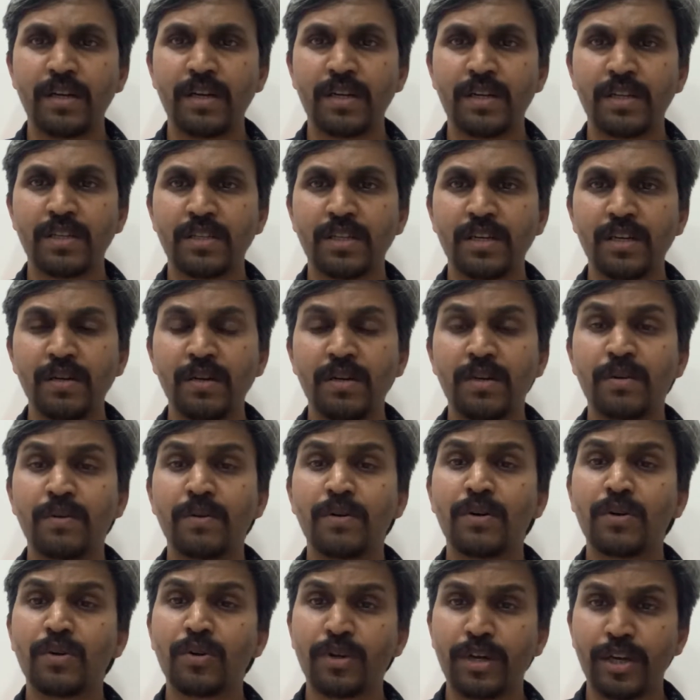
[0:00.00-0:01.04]
it is a
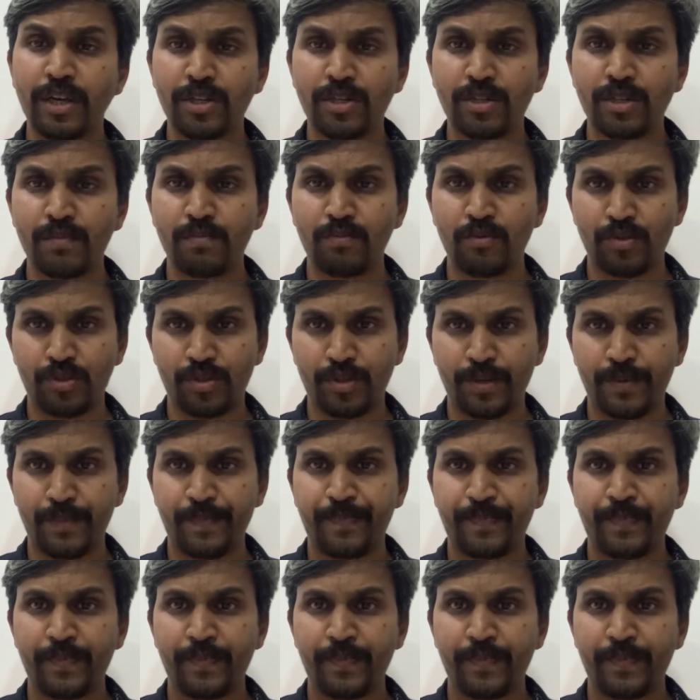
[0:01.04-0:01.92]
rotational motion.